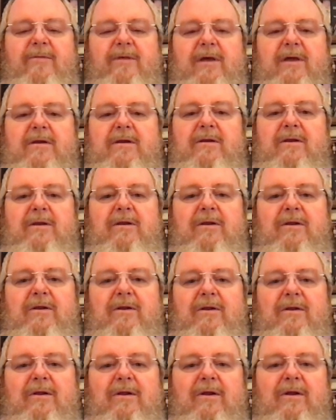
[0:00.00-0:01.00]
then,
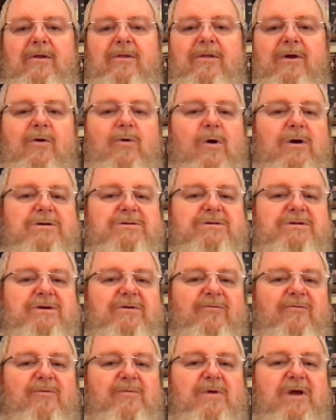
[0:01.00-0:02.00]
the
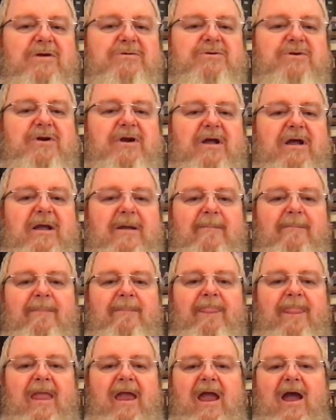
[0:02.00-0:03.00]
question from yesterday,
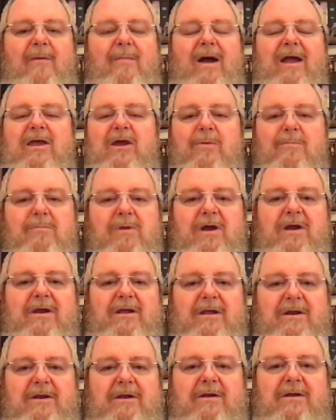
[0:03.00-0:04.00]
am I
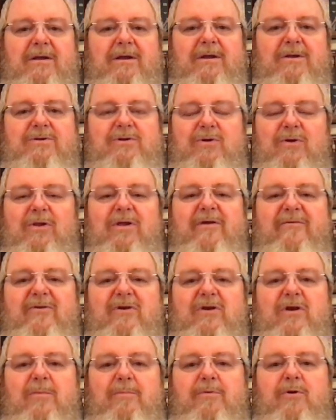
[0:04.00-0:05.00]
committed to
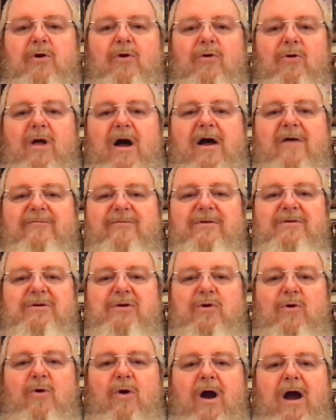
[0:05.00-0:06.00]
living a pure life in
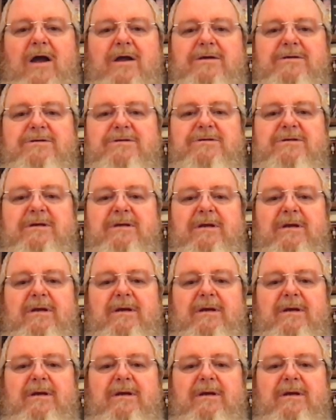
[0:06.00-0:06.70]
Christ?